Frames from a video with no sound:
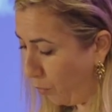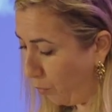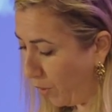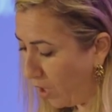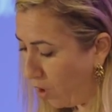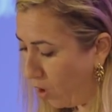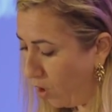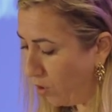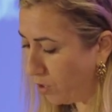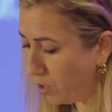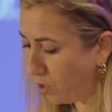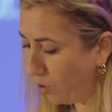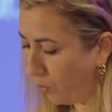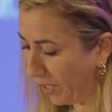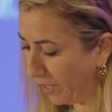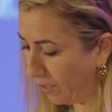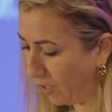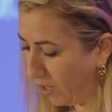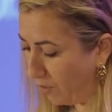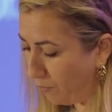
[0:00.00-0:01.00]
we also
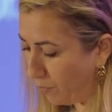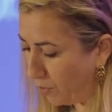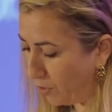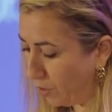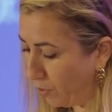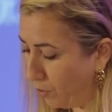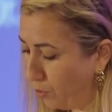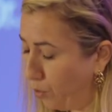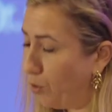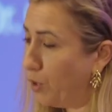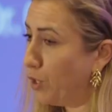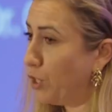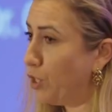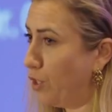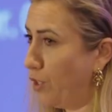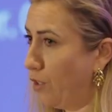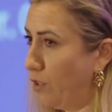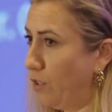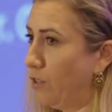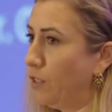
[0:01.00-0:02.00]
uncovered the
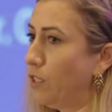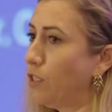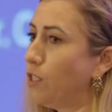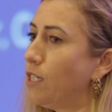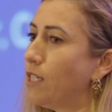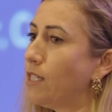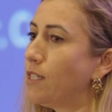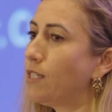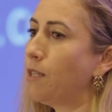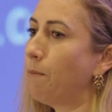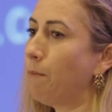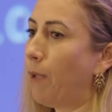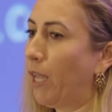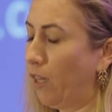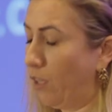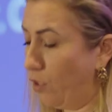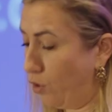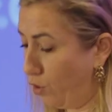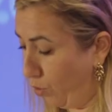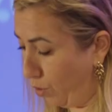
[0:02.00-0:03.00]
torture, the
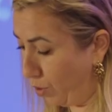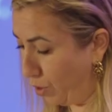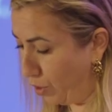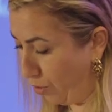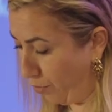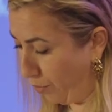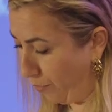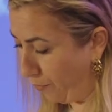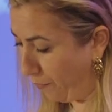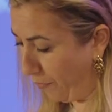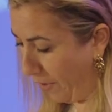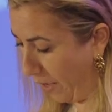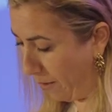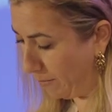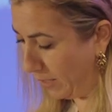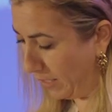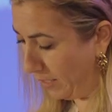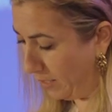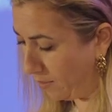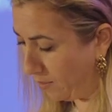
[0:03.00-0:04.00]
systematic torture of
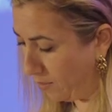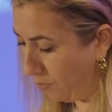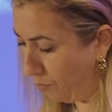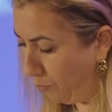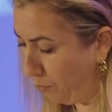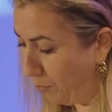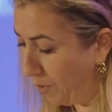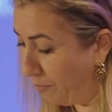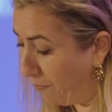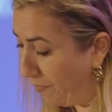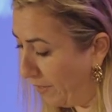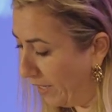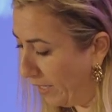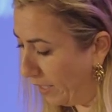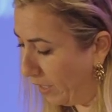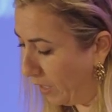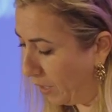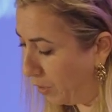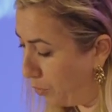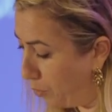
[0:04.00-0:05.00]
families,
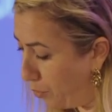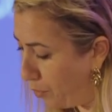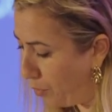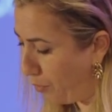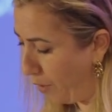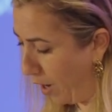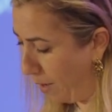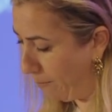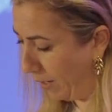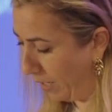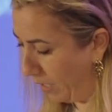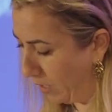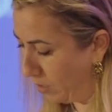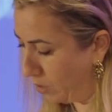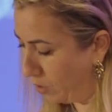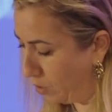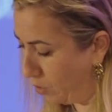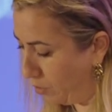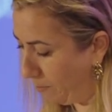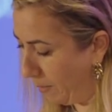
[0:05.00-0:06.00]
revealing a new crime
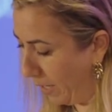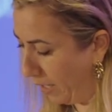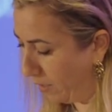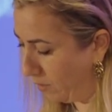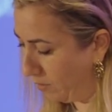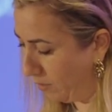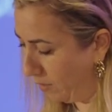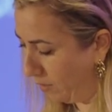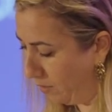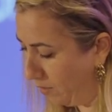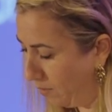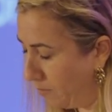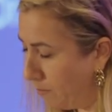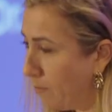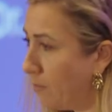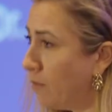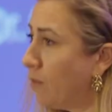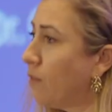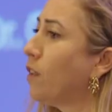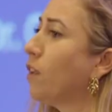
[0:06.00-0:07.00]
against humanity,
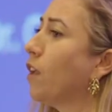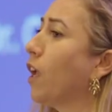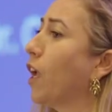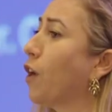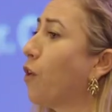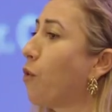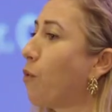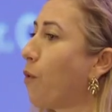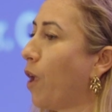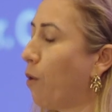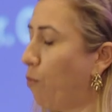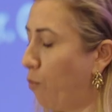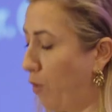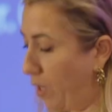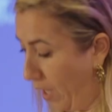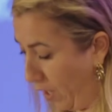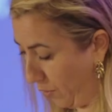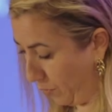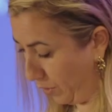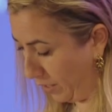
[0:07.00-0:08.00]
a crime
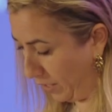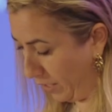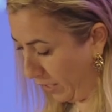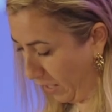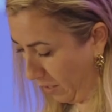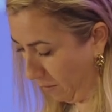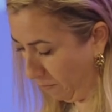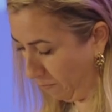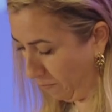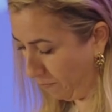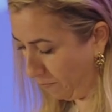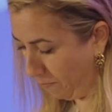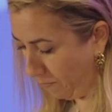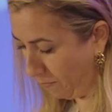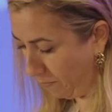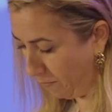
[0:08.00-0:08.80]
without a name.